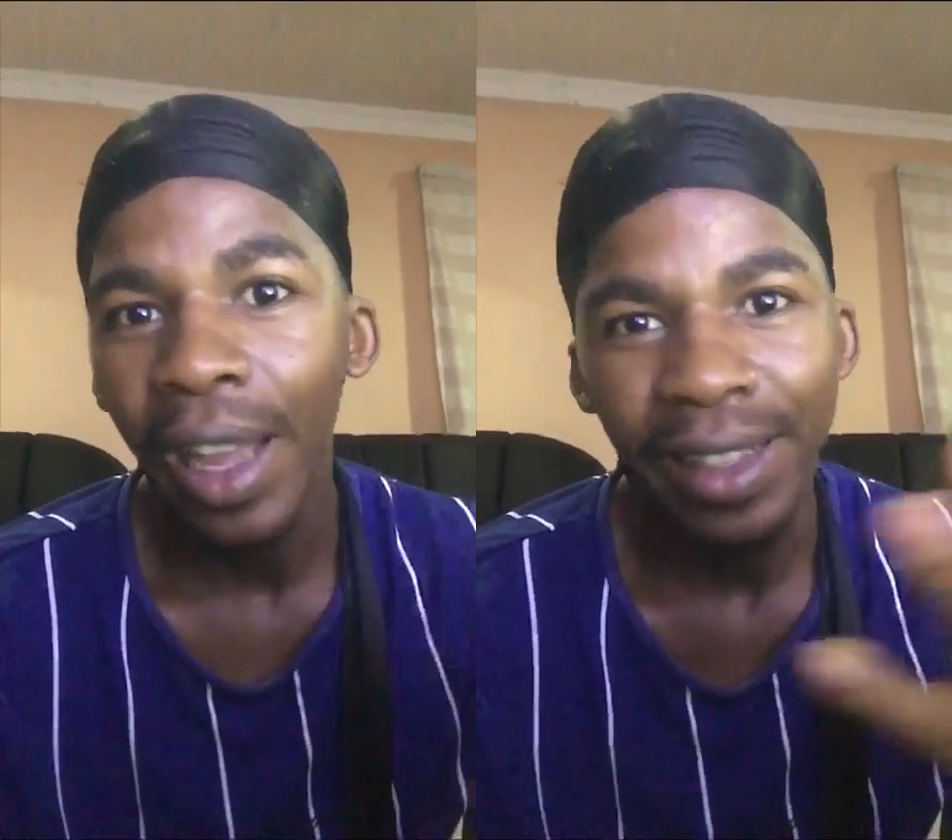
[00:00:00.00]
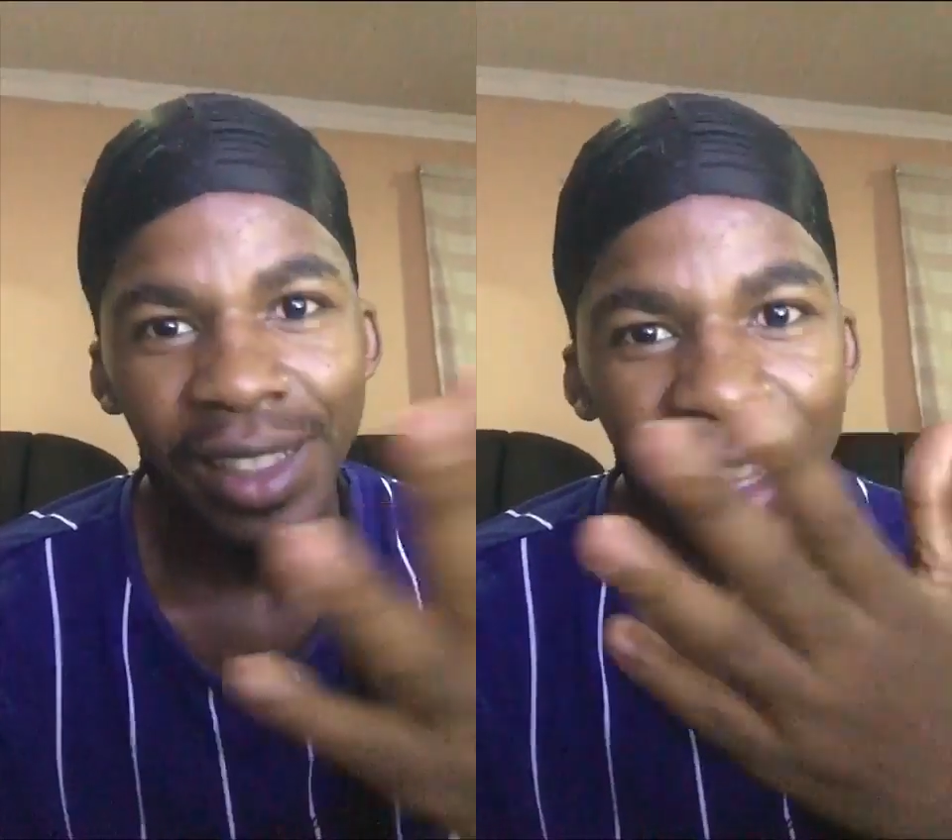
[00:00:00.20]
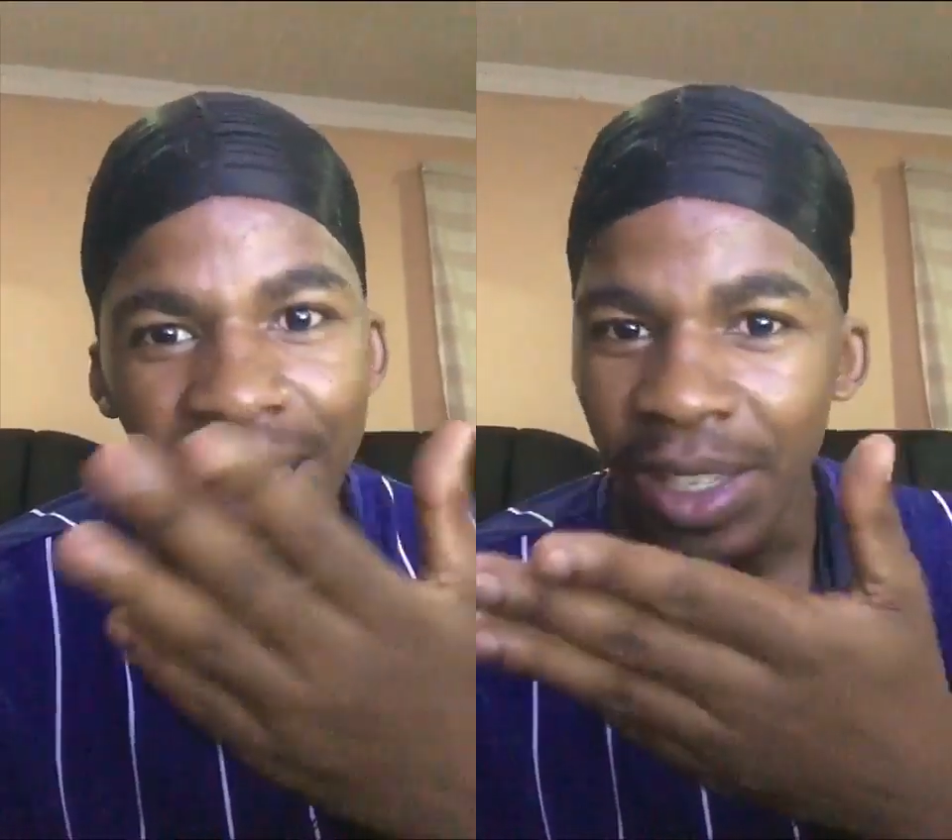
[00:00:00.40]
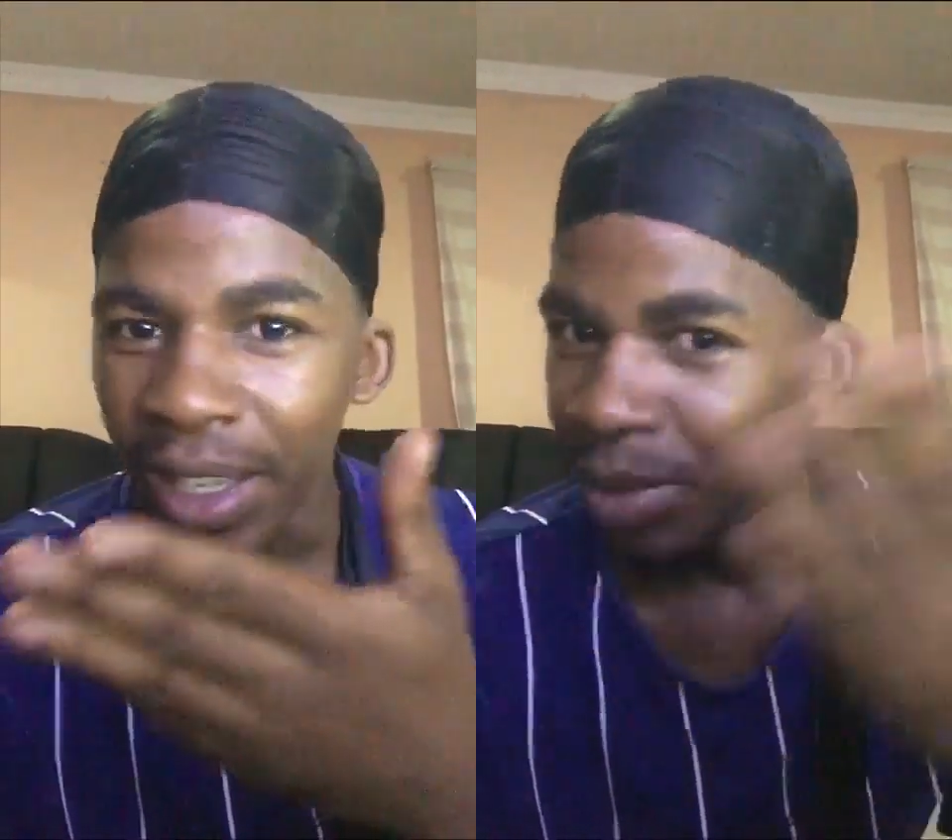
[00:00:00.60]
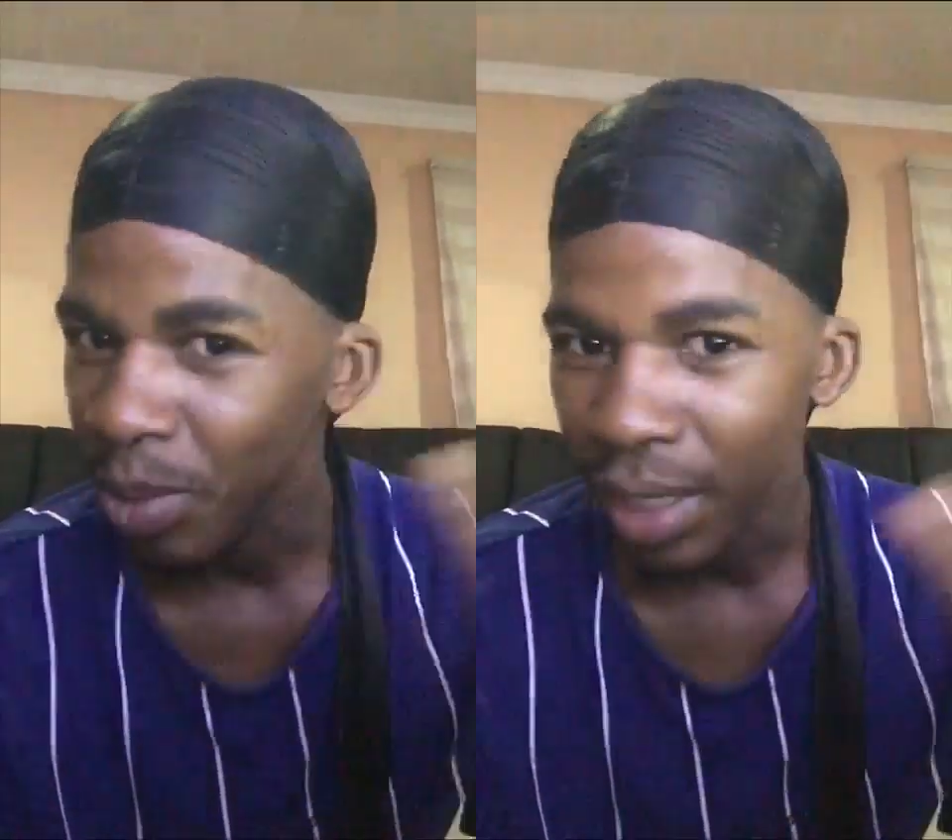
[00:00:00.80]
Like,
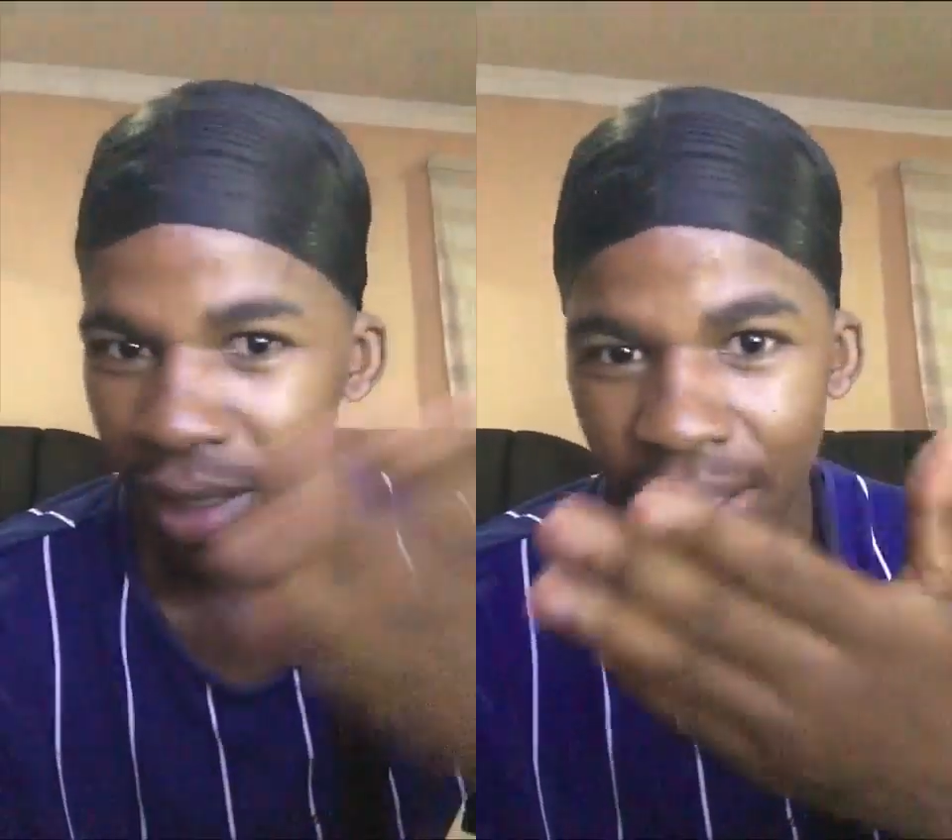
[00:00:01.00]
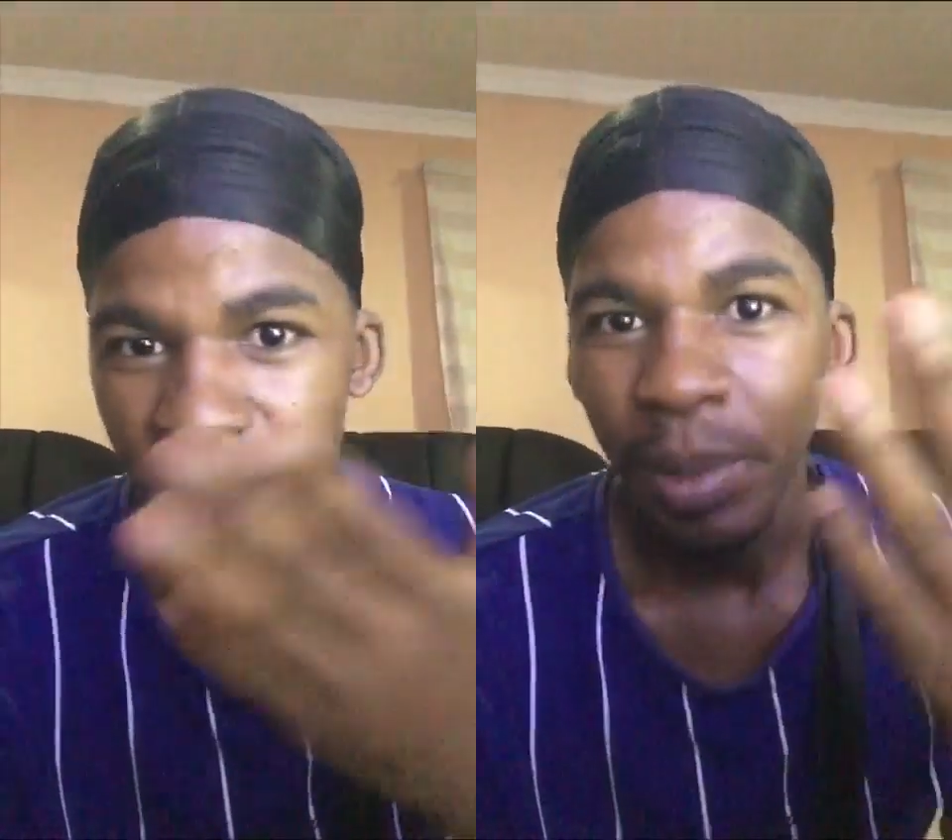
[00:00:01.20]
as you can see,